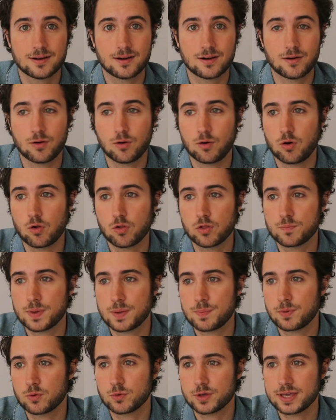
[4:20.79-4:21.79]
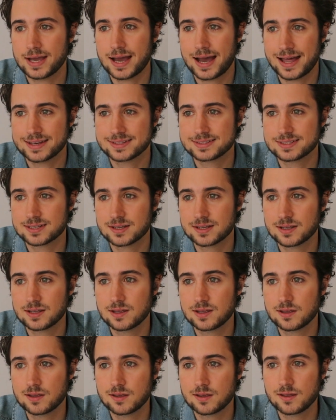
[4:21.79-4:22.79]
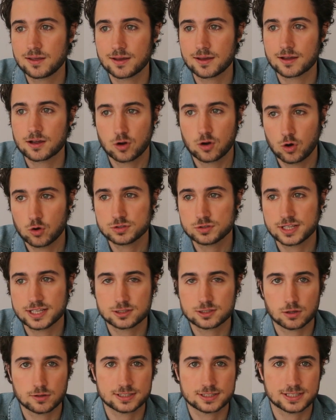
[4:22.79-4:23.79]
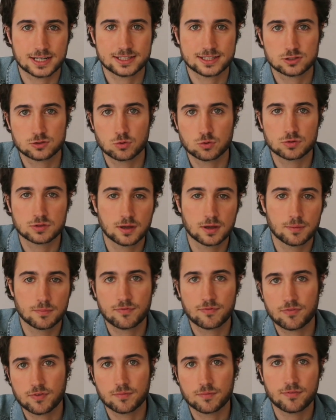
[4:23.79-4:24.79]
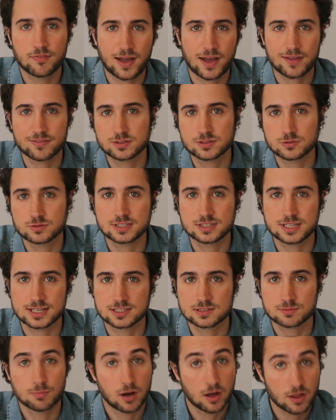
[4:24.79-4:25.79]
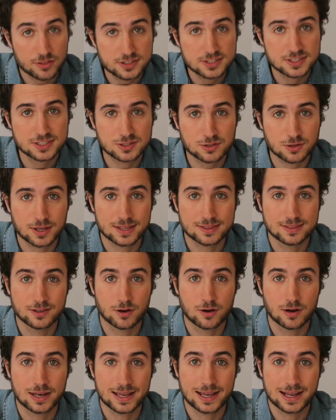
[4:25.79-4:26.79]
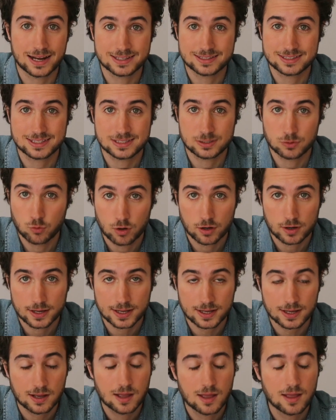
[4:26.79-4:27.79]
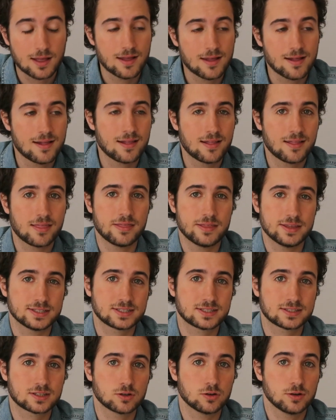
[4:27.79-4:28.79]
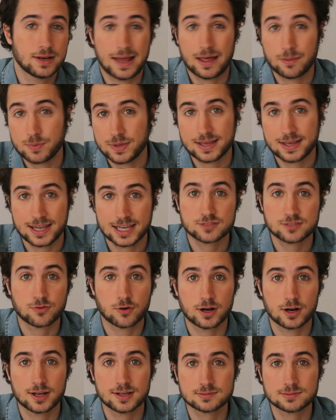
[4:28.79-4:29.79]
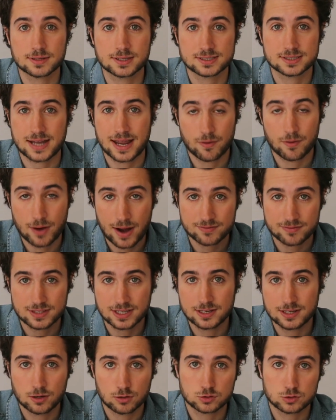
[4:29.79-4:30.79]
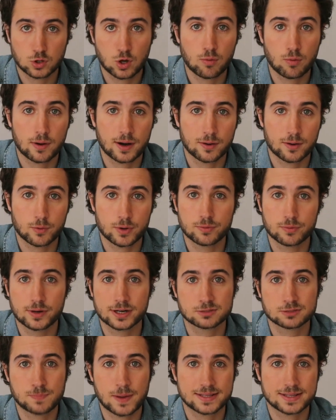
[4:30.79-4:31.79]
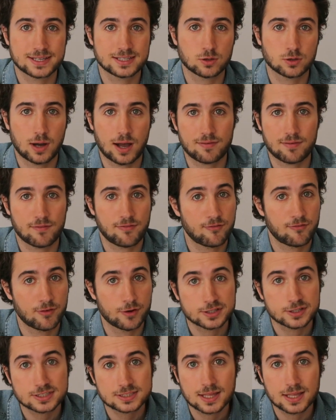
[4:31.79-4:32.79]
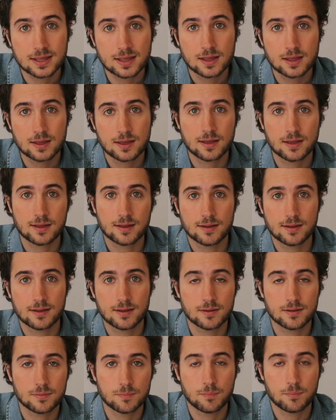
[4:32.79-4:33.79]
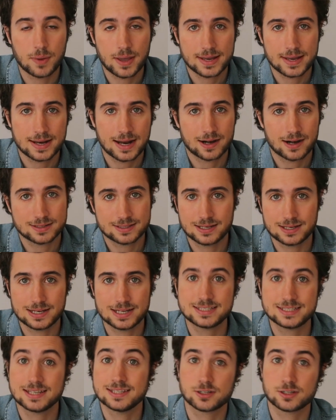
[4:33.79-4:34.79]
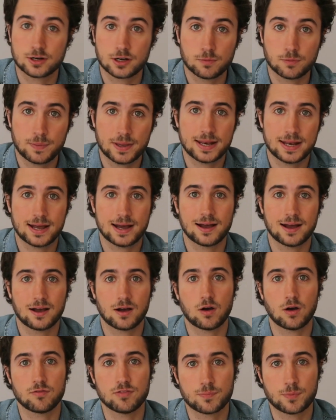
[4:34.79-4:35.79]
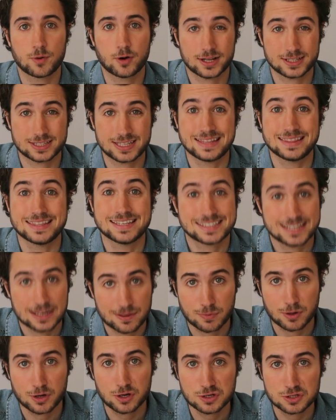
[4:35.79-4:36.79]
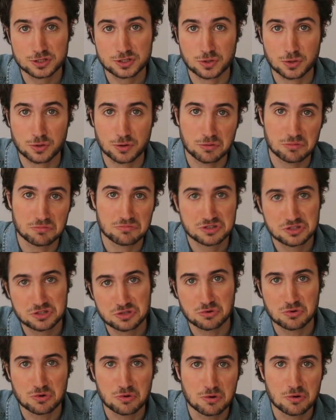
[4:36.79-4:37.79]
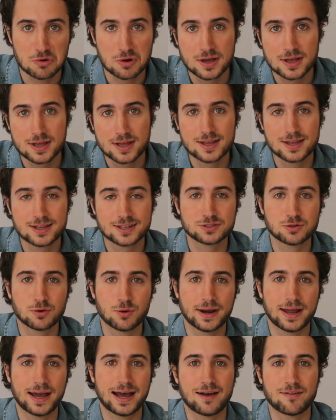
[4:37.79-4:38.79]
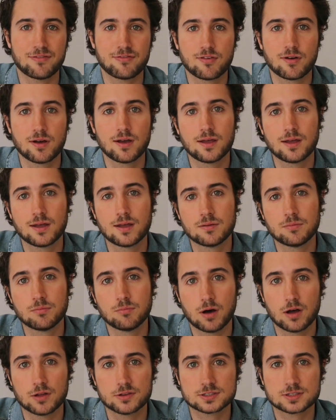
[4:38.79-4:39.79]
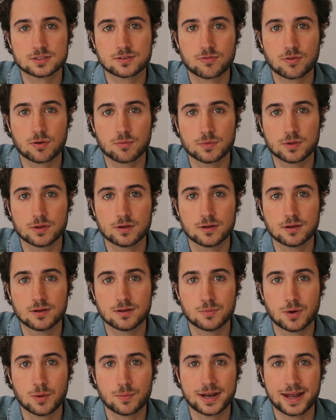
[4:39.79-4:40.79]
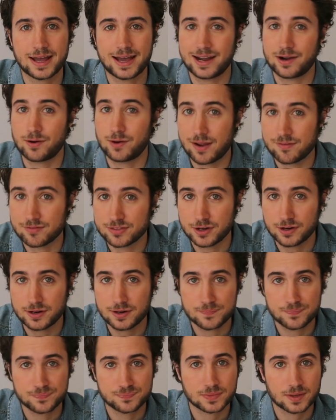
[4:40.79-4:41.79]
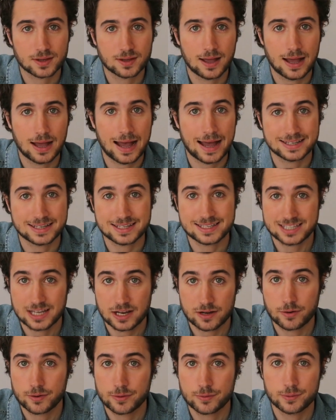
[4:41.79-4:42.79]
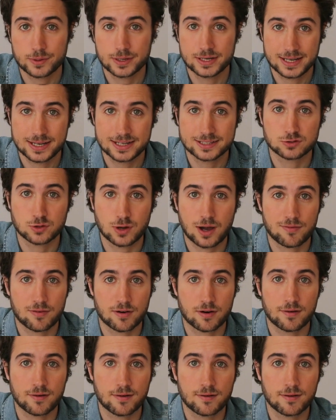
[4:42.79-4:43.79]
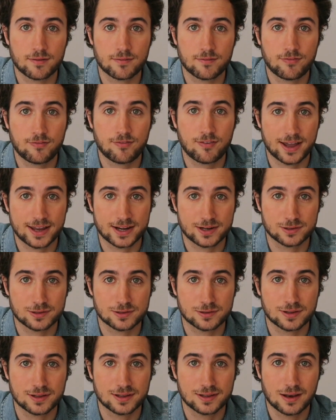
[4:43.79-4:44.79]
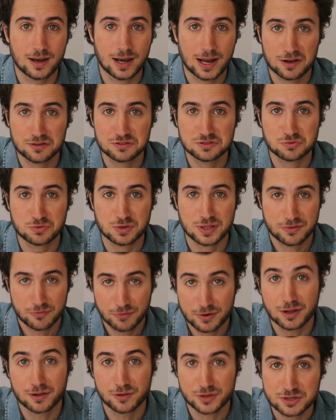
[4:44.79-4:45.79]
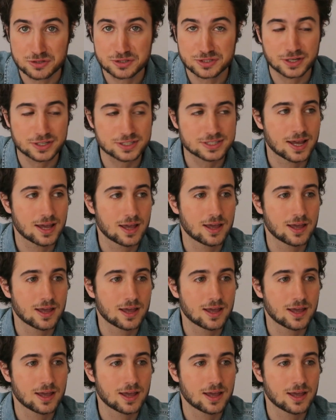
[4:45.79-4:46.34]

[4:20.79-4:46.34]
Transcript: All the people we had close, they told us that it took them from 5 to 6 months to get their legal entity working. This could not be the case for us because I arrived in October and we were expecting to have a first beta, at least internal beta of the product in December, so two and a half months from the moment I had arrived there. And in January we needed to have our final launch with real users.